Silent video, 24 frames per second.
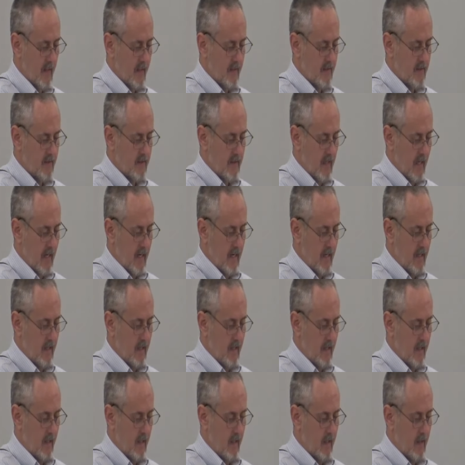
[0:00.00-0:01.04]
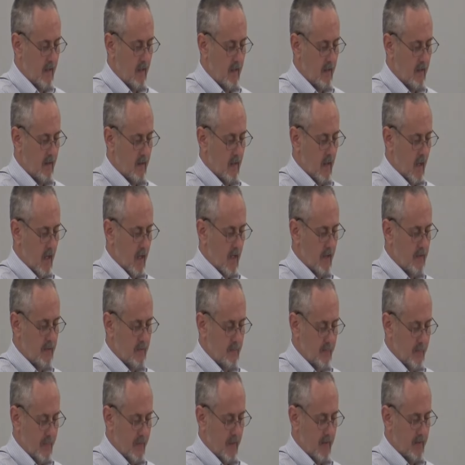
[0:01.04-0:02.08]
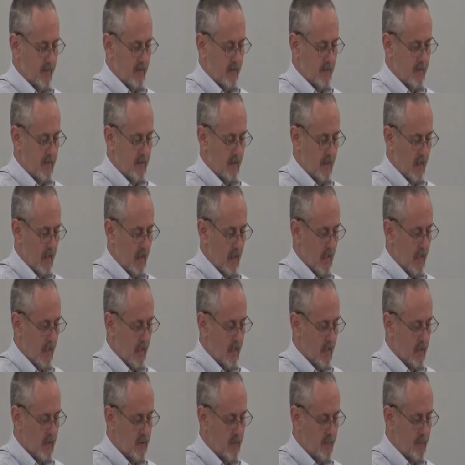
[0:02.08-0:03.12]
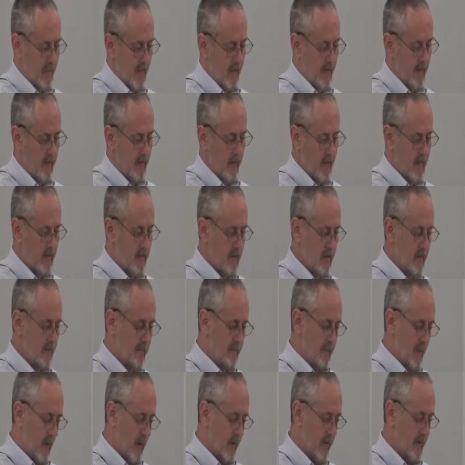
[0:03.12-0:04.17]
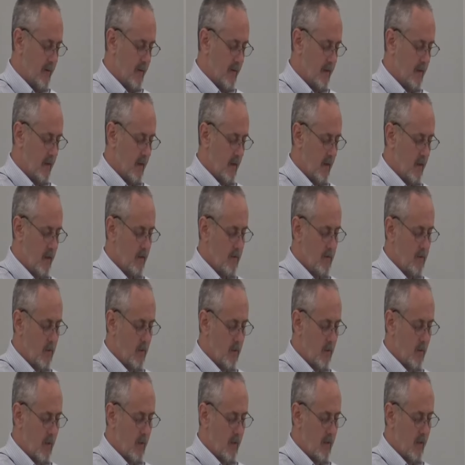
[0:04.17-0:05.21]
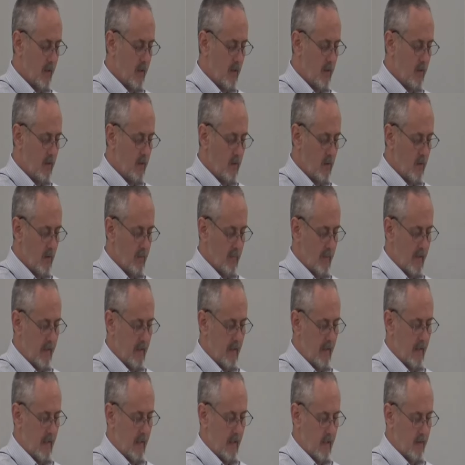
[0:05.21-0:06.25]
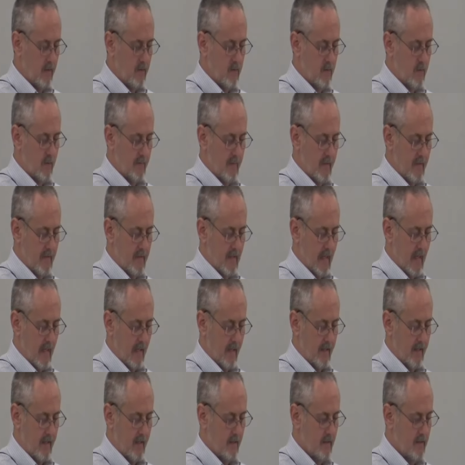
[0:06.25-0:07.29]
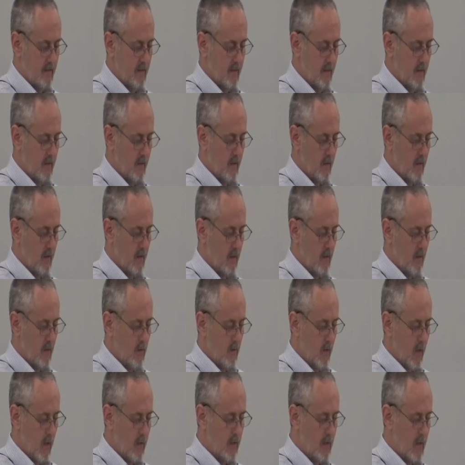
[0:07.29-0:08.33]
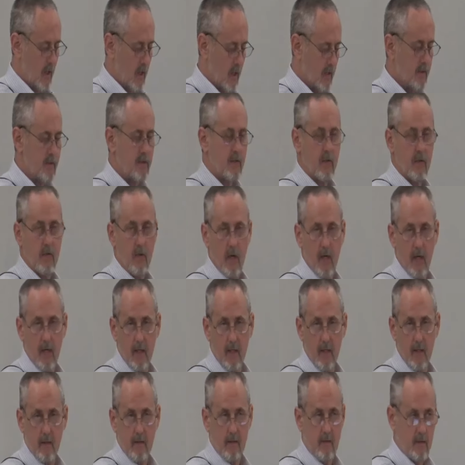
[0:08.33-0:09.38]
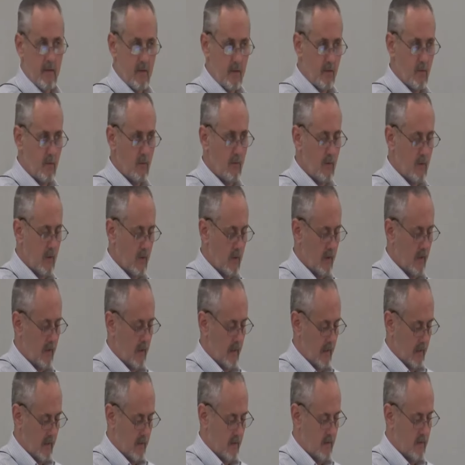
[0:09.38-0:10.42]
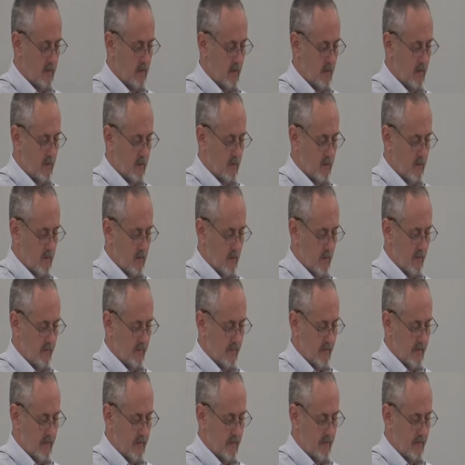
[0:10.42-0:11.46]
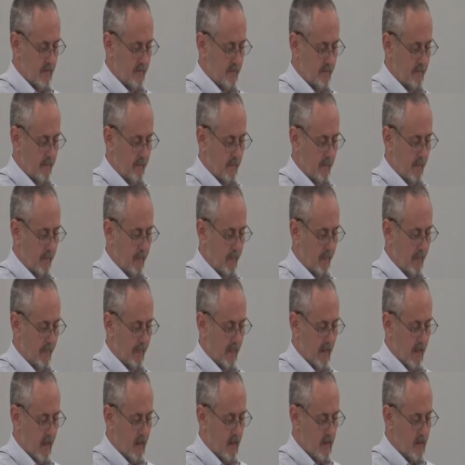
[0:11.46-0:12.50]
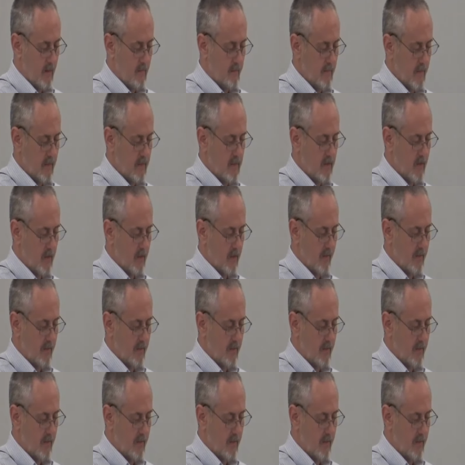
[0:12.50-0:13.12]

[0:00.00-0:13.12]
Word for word: that stand in God's presence, his spirit is imparted Two human instrumentalities who are consecrated to his service. The mission